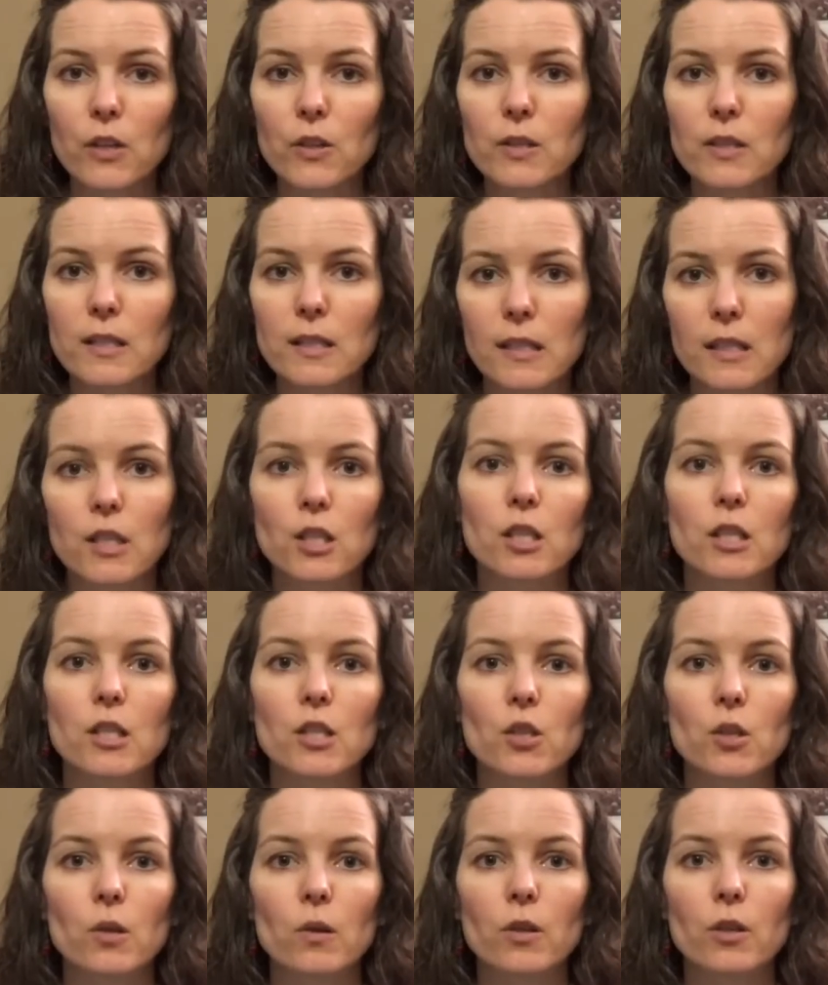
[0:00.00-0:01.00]
close attention
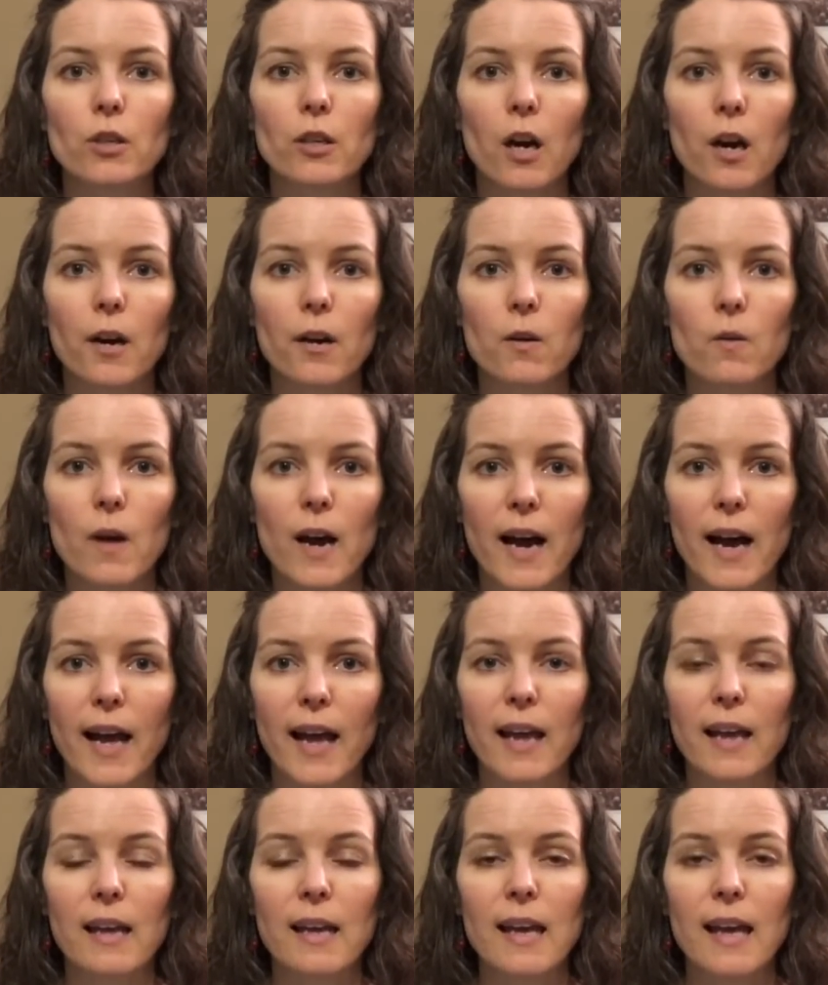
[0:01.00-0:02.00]
to your
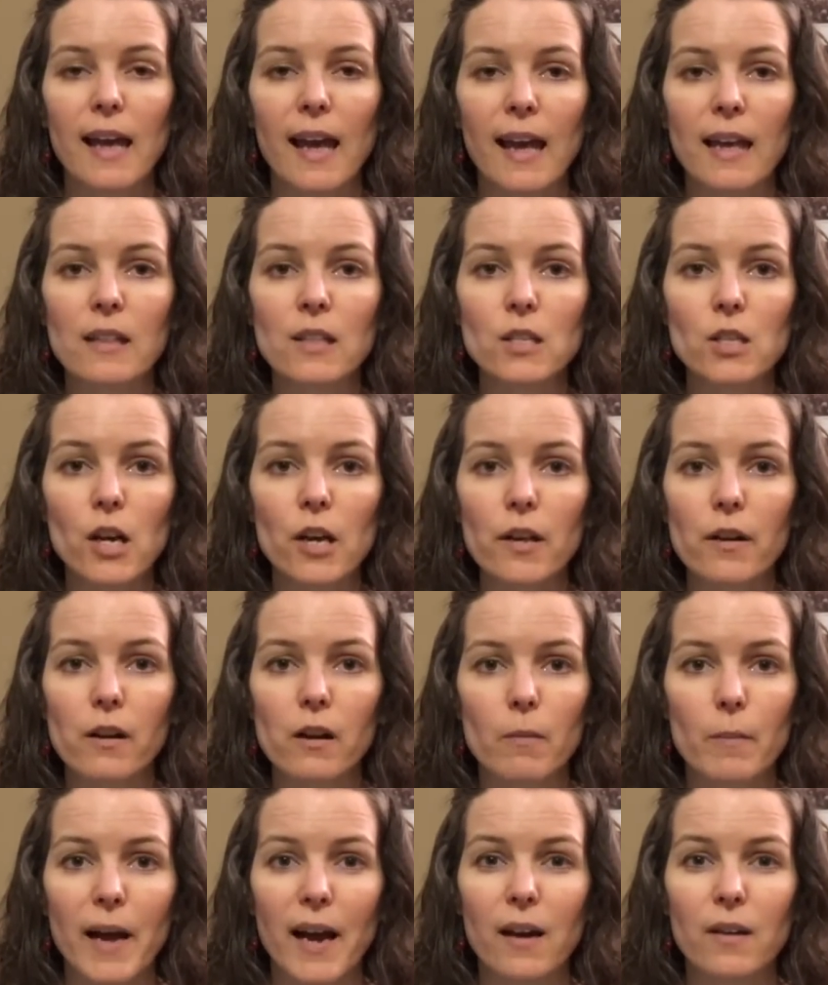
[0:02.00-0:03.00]
ROI and the dollar
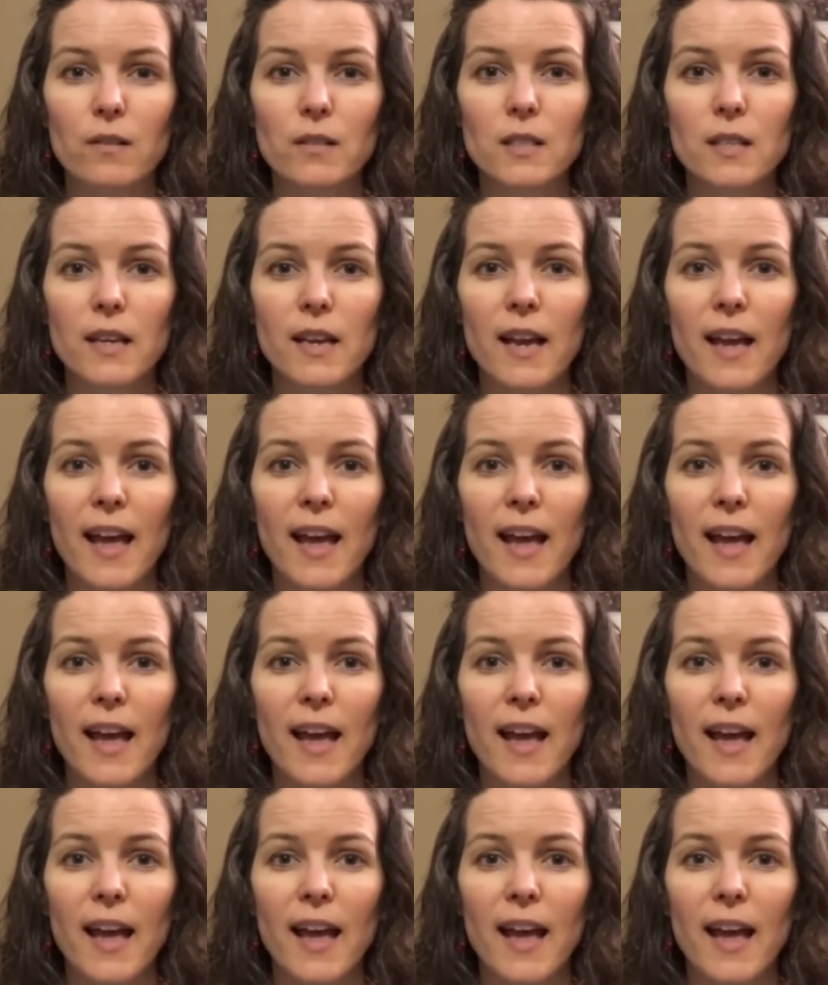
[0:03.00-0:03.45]
amount.